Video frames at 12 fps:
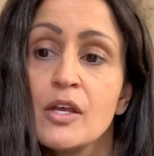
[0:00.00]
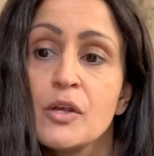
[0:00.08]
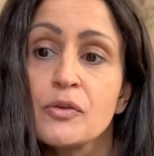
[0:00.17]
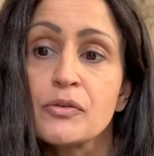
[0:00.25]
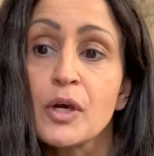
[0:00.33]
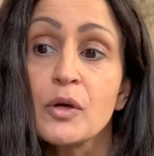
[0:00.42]

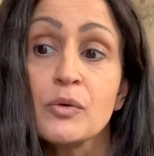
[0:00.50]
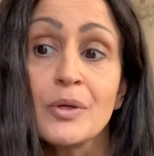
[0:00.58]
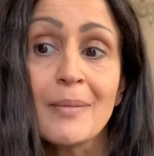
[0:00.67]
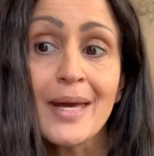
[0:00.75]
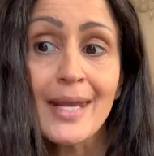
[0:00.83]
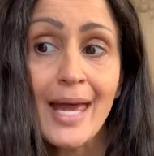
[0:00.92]
Though no
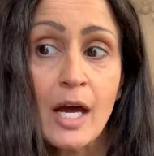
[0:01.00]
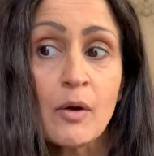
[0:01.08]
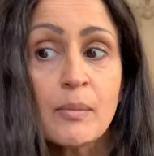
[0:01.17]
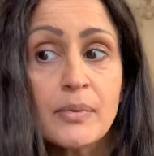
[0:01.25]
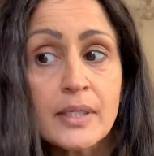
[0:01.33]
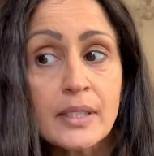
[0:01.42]
matter how
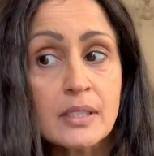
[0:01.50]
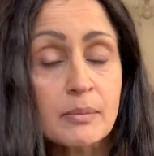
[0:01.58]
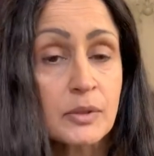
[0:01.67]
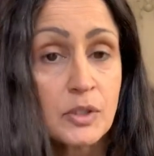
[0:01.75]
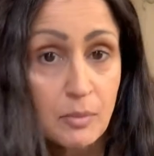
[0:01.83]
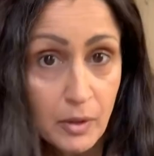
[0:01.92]

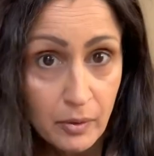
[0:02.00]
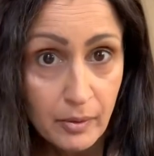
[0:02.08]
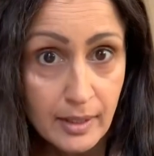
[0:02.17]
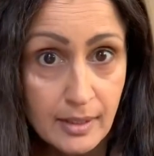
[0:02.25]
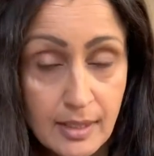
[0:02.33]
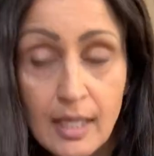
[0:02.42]
unpredictable tomorrow
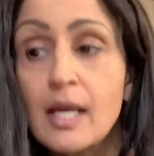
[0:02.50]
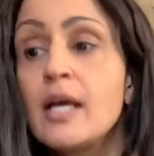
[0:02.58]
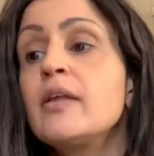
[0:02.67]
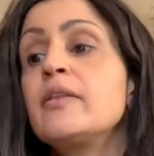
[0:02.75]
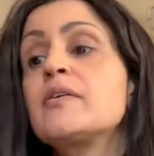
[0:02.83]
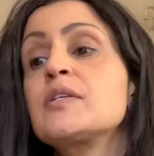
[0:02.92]
is,
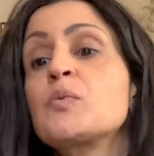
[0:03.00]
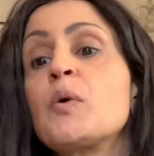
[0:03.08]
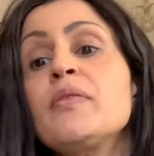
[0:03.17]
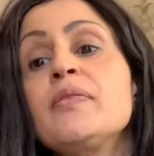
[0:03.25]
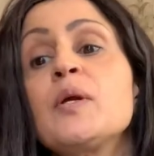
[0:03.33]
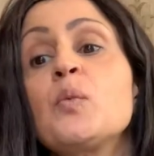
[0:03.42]
there is
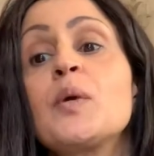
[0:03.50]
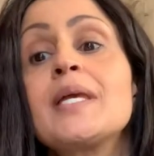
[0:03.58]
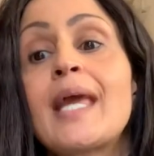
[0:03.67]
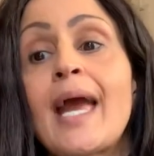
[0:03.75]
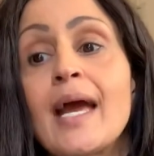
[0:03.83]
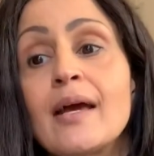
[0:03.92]
one thing we
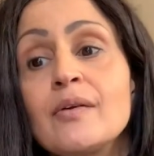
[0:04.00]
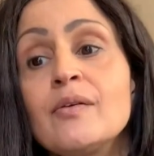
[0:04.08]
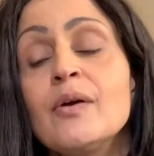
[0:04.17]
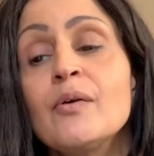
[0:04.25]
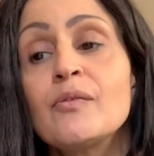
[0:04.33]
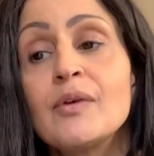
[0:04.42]

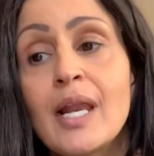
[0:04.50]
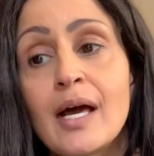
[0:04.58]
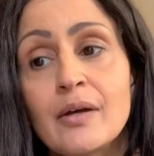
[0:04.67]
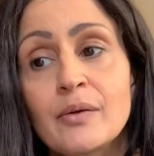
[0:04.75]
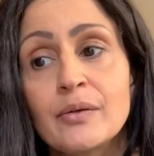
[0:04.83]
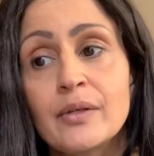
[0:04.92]
can rely
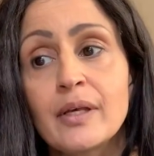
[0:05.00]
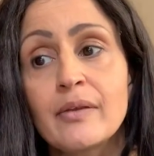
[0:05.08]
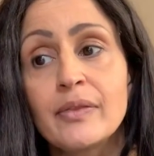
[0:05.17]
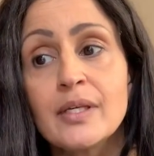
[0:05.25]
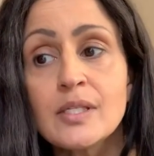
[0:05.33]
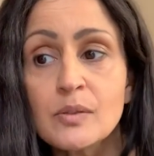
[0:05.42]
on.
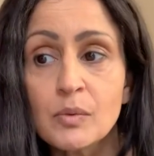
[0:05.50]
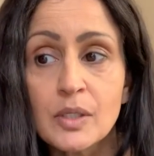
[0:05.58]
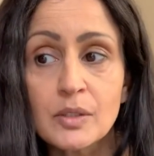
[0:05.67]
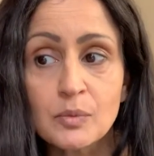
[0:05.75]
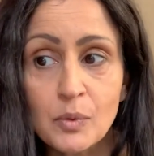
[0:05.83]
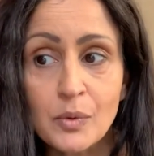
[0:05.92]
This
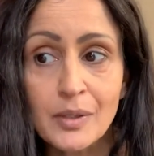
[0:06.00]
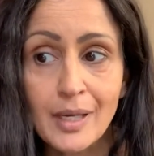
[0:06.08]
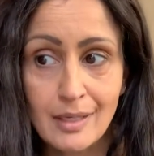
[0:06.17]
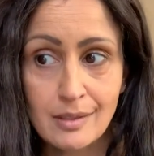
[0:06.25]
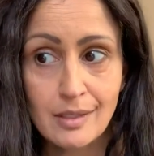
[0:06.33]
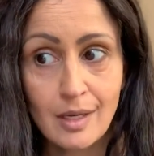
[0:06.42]
world war
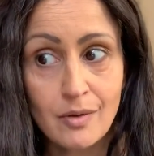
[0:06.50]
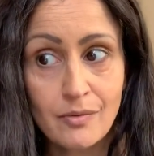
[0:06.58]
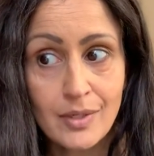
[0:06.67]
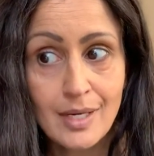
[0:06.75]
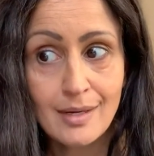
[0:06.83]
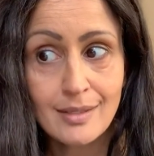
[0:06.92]
against
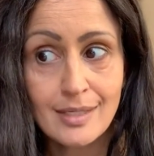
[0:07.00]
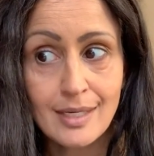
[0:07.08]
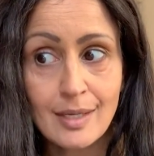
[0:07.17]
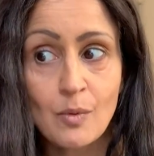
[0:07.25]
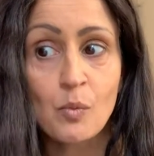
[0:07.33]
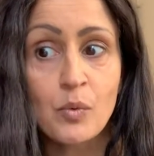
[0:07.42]

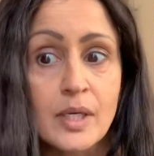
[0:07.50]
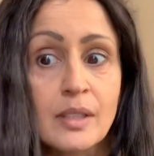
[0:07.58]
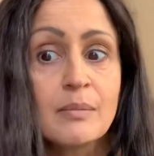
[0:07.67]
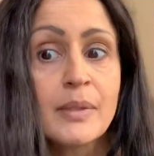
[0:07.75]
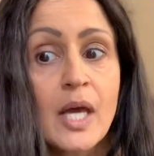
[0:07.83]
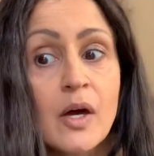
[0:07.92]
COVID-19 will
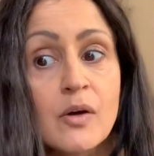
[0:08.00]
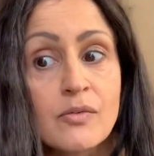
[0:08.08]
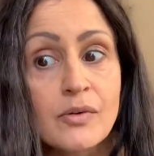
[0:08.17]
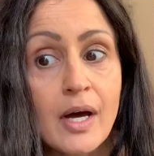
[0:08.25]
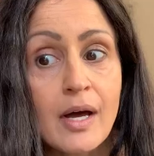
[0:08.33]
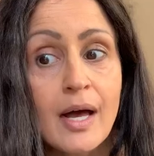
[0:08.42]
be
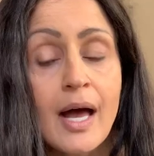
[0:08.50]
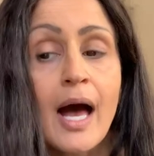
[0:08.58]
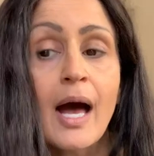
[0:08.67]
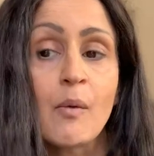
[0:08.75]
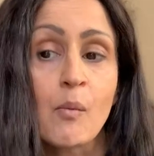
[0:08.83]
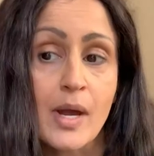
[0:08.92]
over.
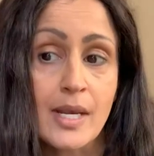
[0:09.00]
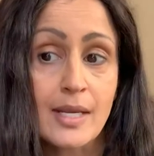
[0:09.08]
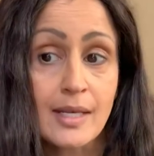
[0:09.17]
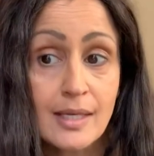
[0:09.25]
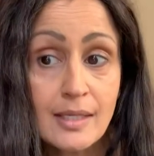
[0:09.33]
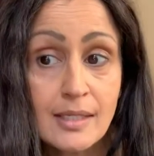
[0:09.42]
And when it
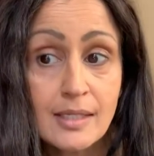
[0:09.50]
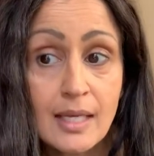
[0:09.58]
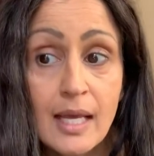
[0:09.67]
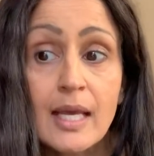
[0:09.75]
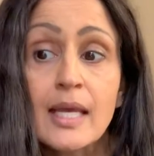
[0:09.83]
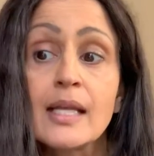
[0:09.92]
is,
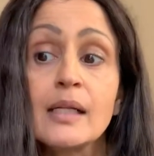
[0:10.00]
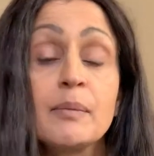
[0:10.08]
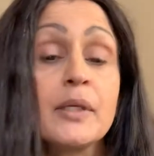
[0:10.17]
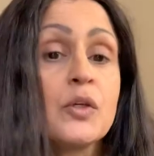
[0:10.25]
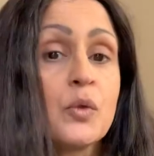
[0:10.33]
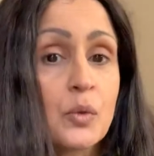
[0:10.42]
it'll be
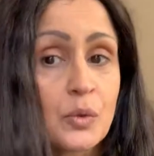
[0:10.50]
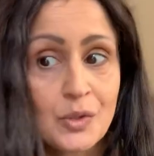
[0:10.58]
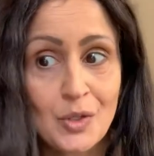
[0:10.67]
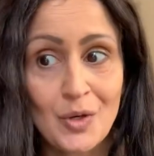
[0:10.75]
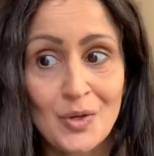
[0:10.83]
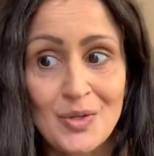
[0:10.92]
your
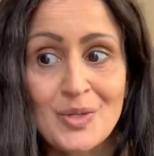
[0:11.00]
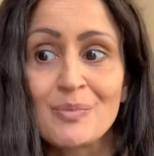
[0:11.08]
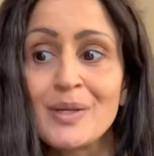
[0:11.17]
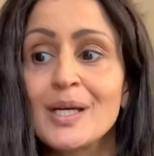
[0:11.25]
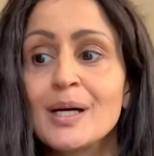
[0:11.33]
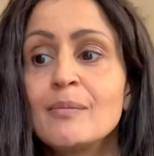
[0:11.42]
turn to
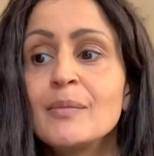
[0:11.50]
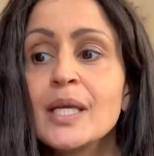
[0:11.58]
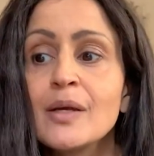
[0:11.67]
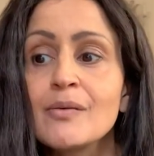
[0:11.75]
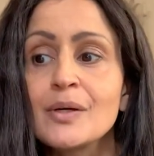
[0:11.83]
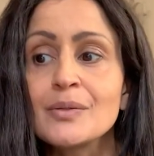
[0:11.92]
become
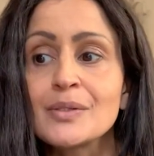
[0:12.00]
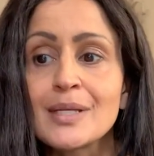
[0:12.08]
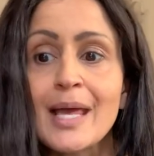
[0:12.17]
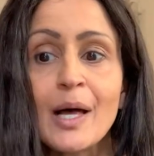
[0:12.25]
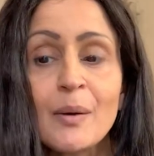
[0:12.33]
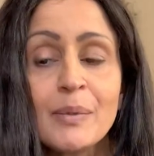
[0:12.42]
heroes in
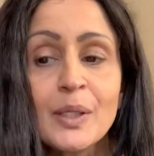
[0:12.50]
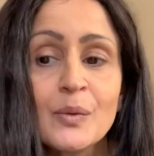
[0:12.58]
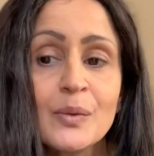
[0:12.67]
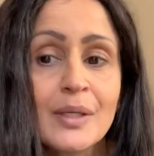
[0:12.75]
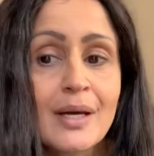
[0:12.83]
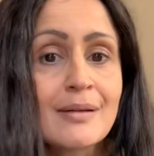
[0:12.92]
helping
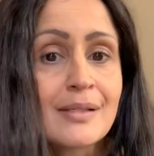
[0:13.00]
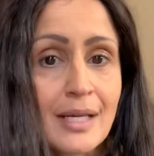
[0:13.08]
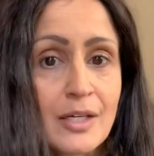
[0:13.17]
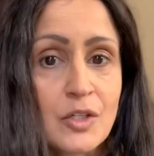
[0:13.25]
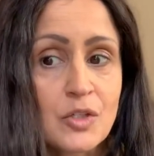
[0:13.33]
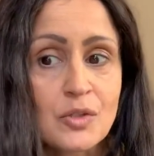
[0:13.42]

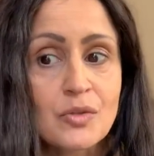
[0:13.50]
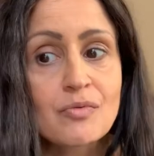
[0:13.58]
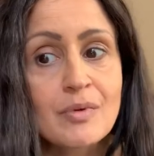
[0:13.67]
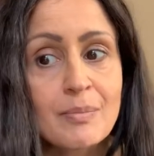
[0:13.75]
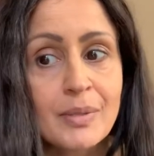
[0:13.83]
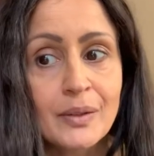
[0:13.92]
organizations
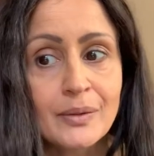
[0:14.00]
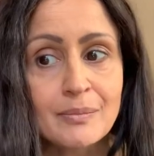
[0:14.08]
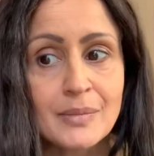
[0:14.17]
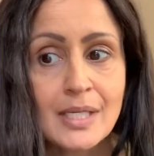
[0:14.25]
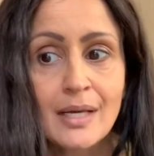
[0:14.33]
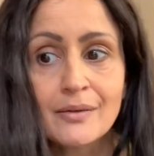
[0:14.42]
rebuild
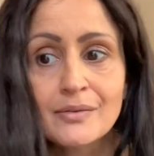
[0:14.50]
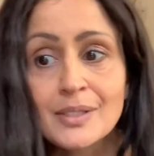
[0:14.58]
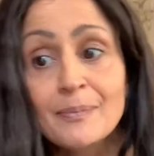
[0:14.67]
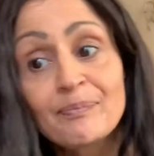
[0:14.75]
themselves.